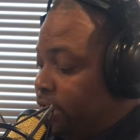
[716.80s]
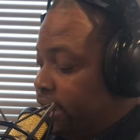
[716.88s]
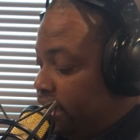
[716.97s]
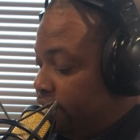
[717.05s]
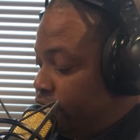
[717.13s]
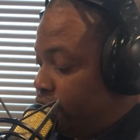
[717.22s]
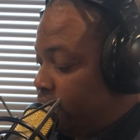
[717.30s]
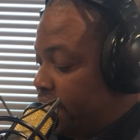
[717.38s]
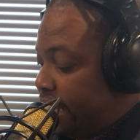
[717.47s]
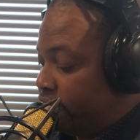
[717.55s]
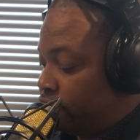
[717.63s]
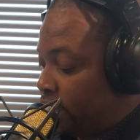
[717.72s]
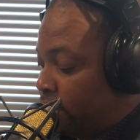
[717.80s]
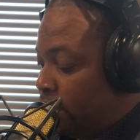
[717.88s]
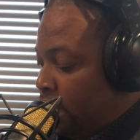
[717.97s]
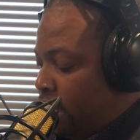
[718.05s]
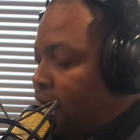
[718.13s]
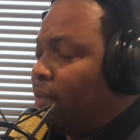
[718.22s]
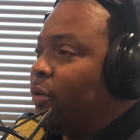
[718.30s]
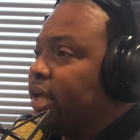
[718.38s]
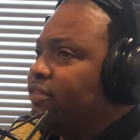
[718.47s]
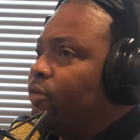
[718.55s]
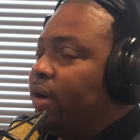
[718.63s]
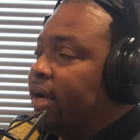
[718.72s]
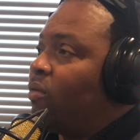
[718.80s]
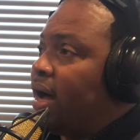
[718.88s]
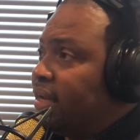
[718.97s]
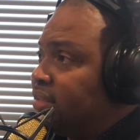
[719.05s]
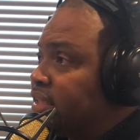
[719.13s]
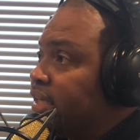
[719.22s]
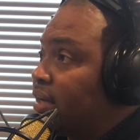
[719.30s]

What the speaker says: would give to that. So we give away quality